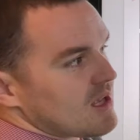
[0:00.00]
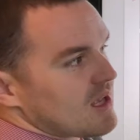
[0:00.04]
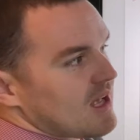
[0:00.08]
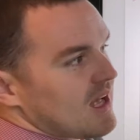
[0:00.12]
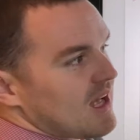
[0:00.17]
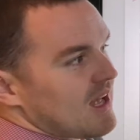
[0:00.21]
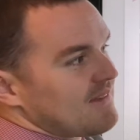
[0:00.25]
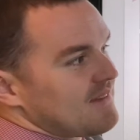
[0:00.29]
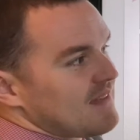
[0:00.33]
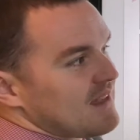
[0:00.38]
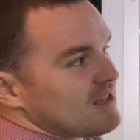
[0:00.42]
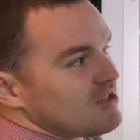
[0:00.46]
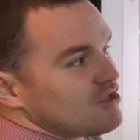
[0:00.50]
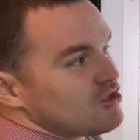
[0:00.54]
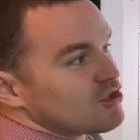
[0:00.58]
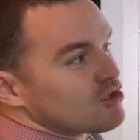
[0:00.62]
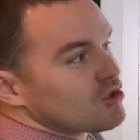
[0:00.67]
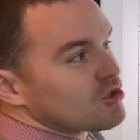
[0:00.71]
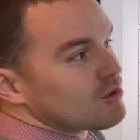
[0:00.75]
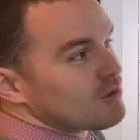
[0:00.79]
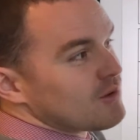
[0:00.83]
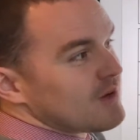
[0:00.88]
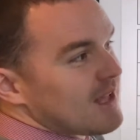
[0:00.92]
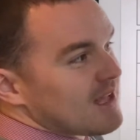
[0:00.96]
And then Hugo
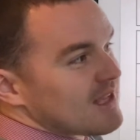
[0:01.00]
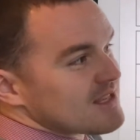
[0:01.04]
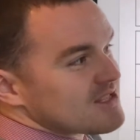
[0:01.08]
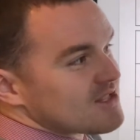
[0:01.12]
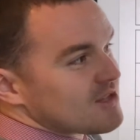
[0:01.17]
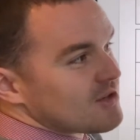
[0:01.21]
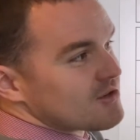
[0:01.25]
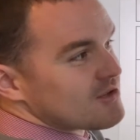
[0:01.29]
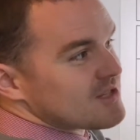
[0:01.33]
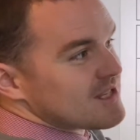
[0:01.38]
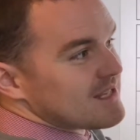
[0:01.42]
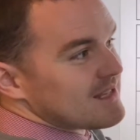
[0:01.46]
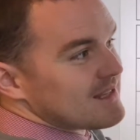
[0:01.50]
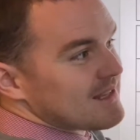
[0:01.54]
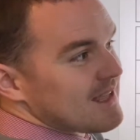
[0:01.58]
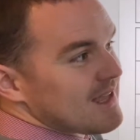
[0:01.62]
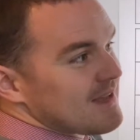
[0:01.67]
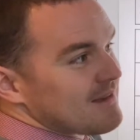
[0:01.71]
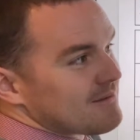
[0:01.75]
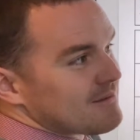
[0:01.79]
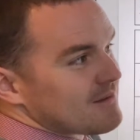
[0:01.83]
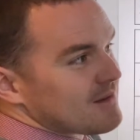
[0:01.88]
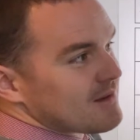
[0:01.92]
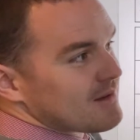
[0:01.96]
only has 13
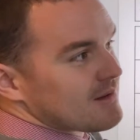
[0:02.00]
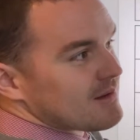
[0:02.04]
left.